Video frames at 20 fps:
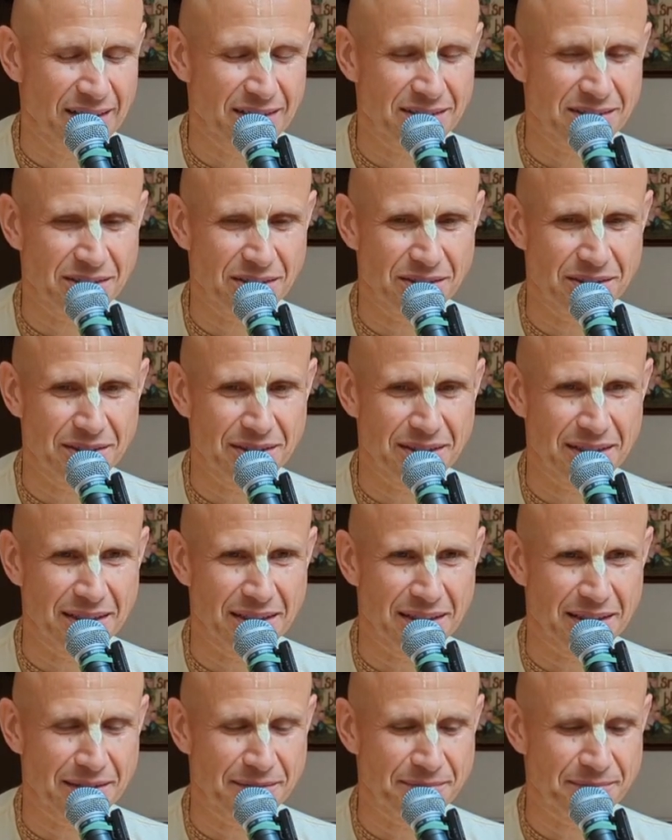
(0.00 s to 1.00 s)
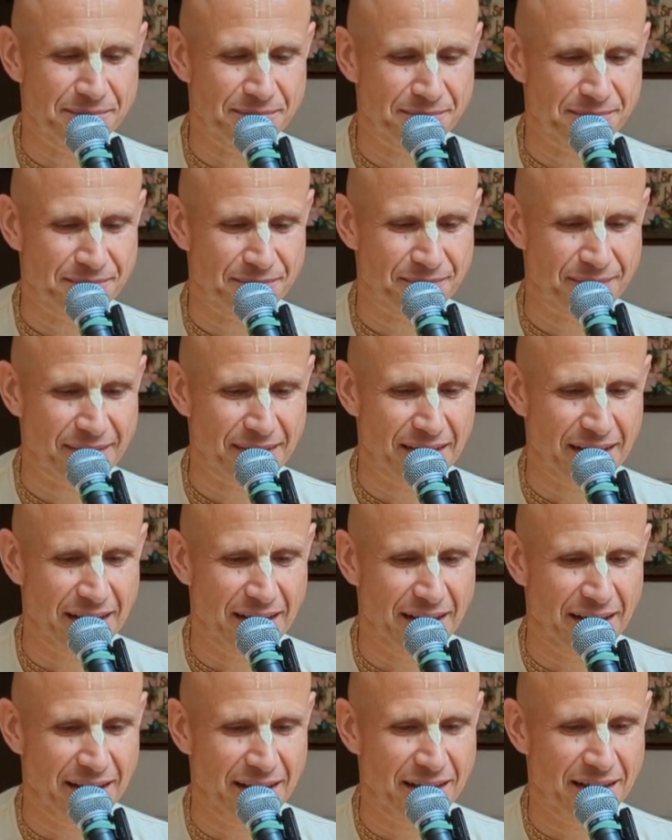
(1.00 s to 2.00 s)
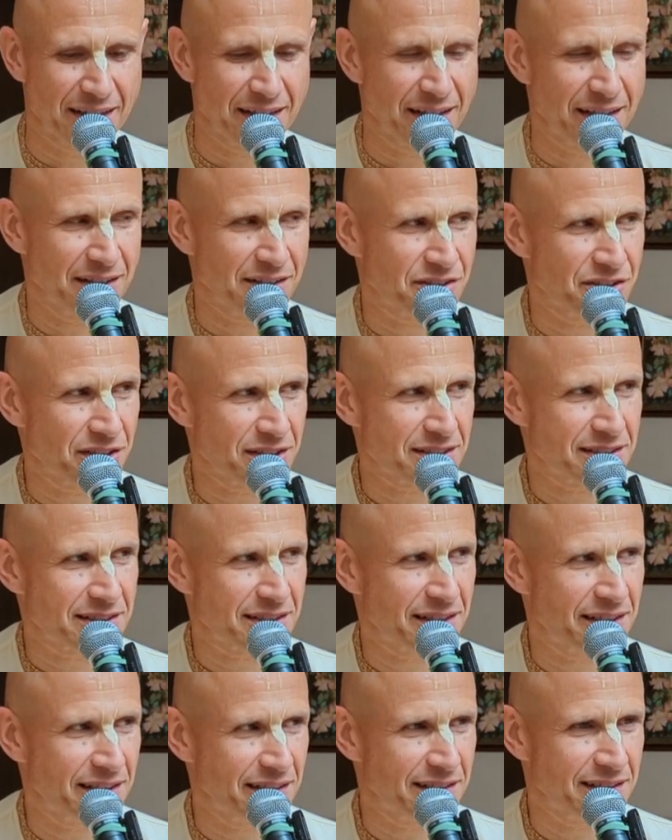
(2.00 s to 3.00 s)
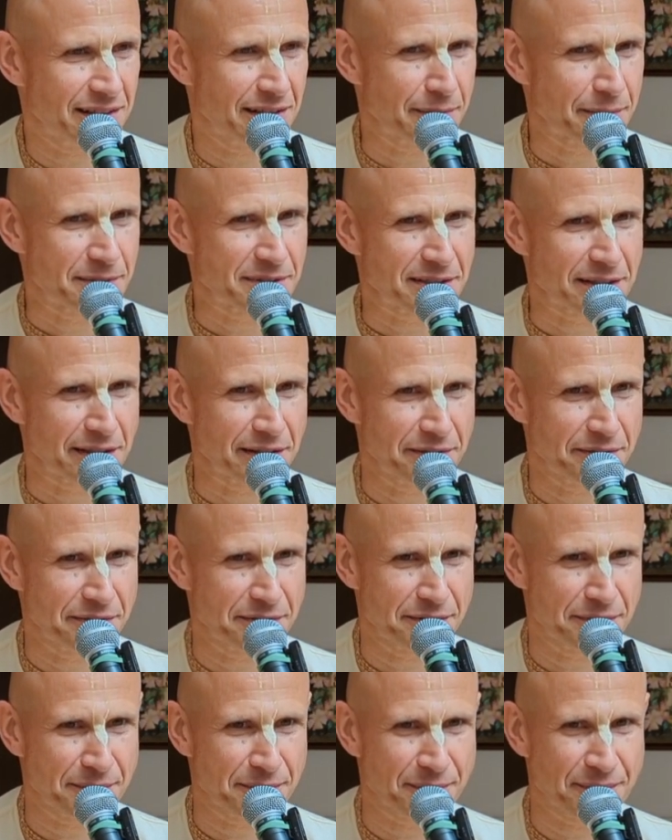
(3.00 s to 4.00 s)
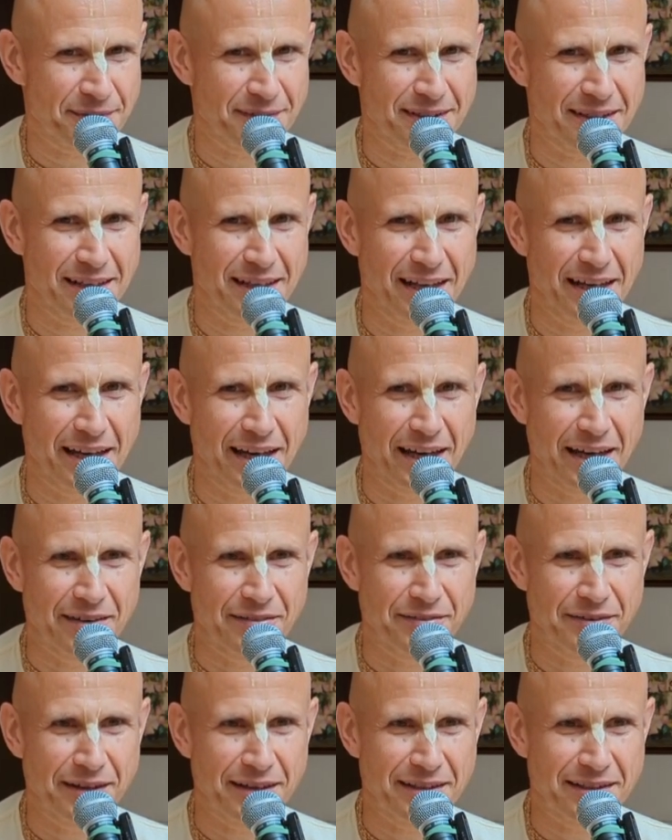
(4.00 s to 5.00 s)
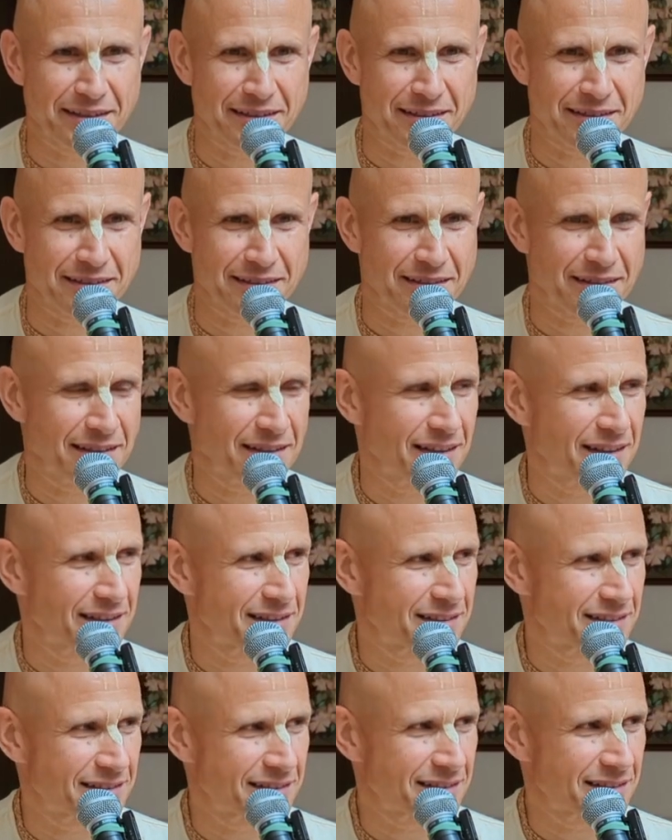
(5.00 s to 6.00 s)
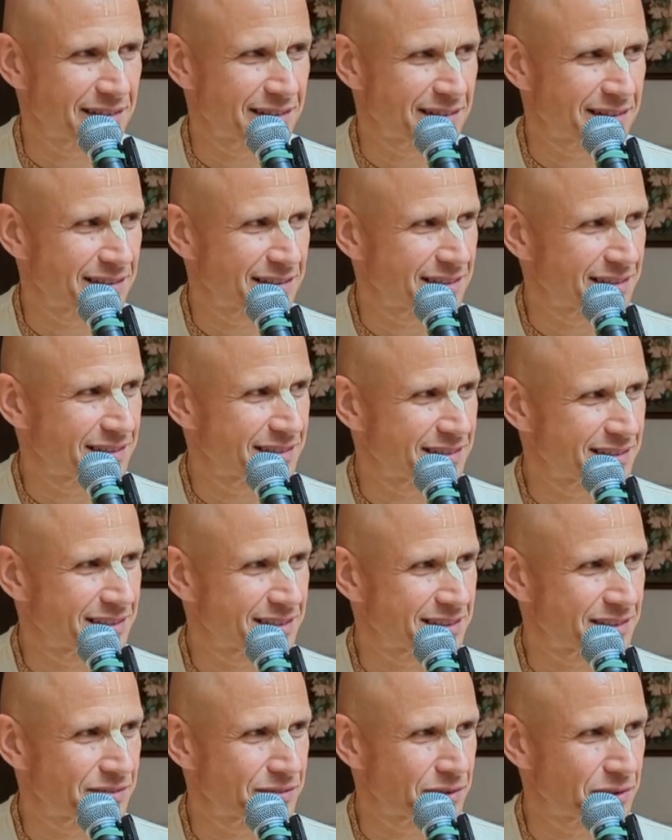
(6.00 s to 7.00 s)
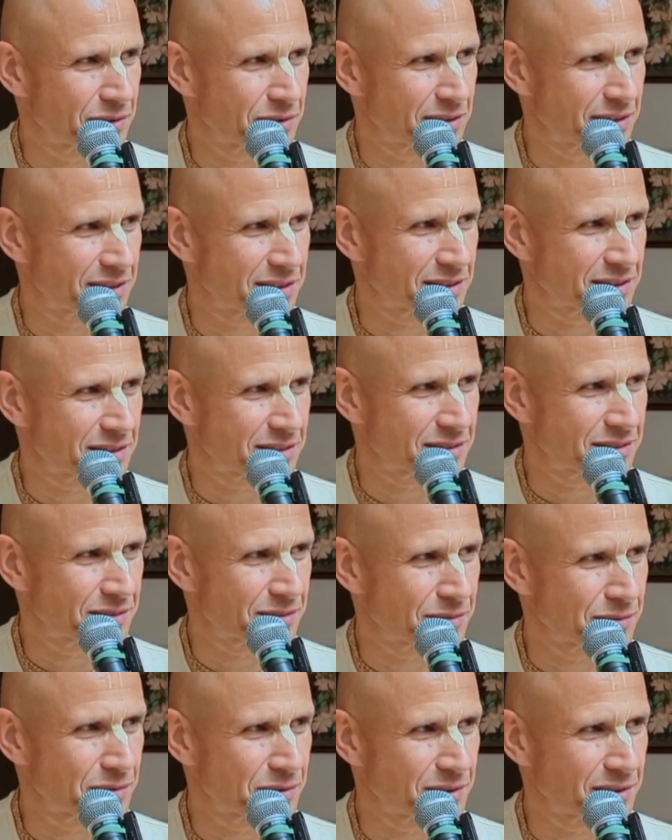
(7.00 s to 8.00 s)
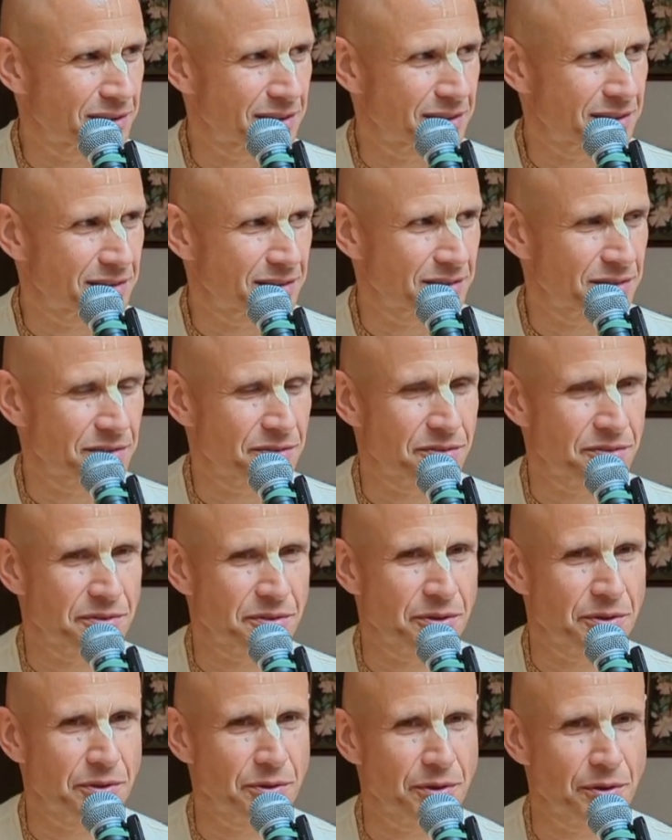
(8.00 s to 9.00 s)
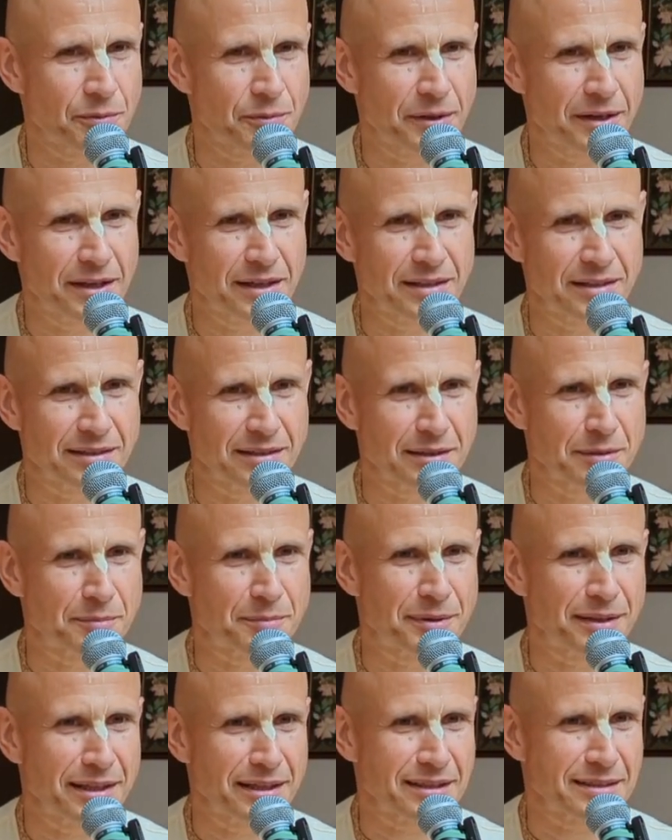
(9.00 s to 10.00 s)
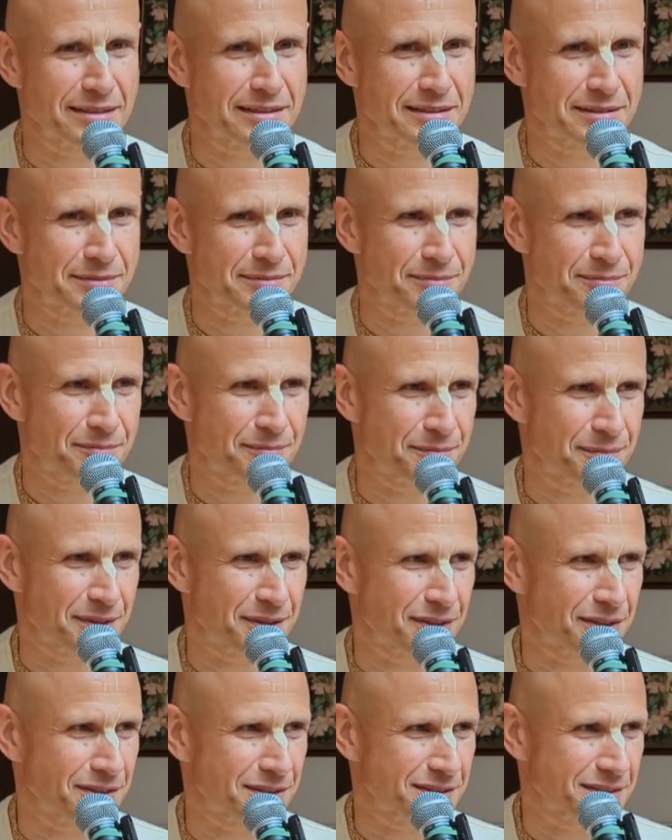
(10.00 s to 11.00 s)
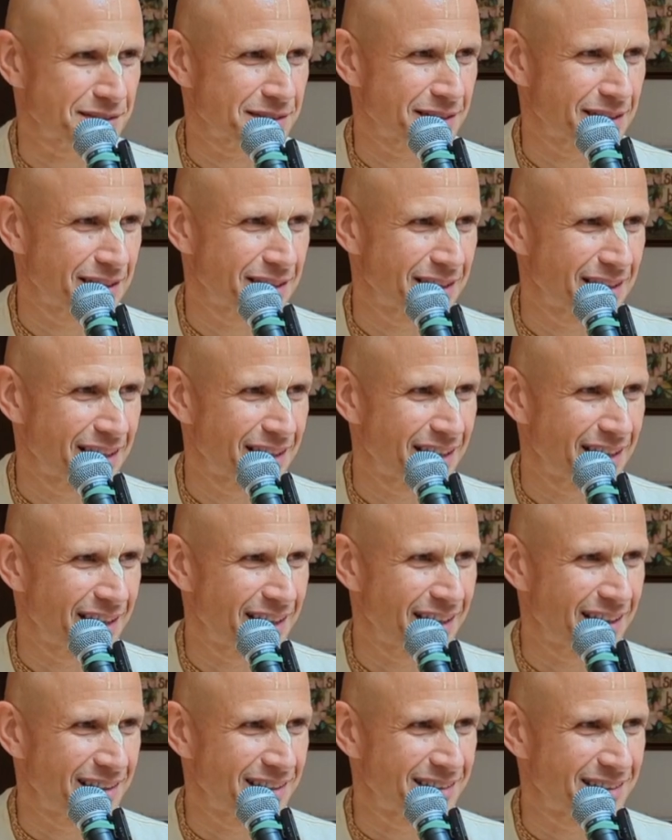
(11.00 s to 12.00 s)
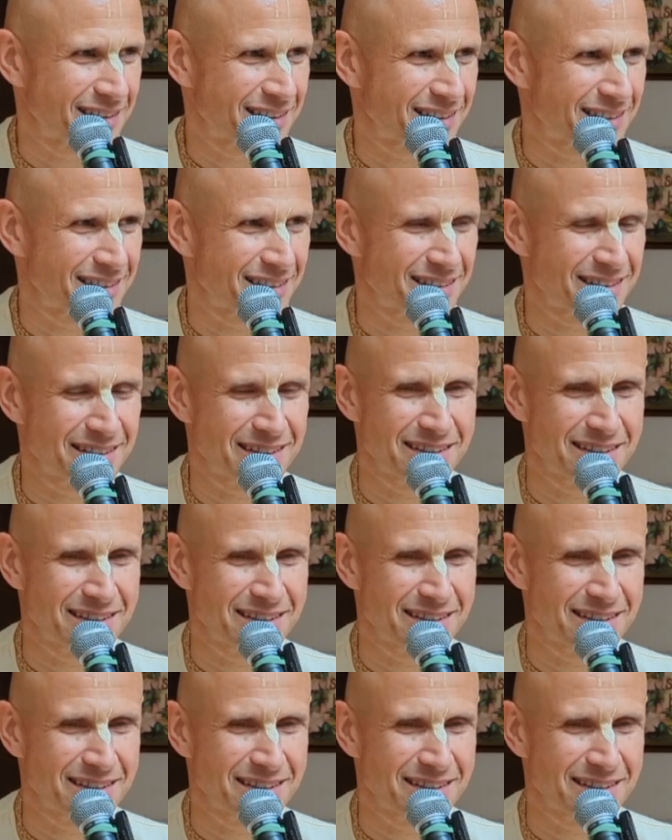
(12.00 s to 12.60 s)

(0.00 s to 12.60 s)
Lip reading: So he just hid himself and waited till these devotees wouldn't throw away their plates, because in